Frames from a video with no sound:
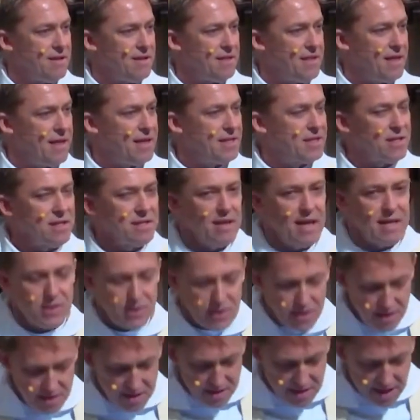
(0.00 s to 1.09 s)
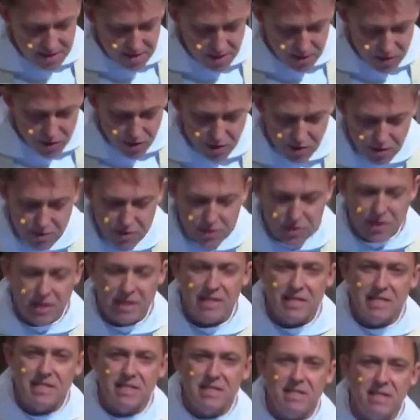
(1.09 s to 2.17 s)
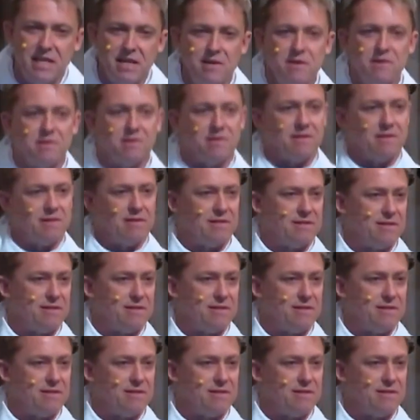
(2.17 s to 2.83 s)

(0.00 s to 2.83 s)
that it's a lesson that the church still,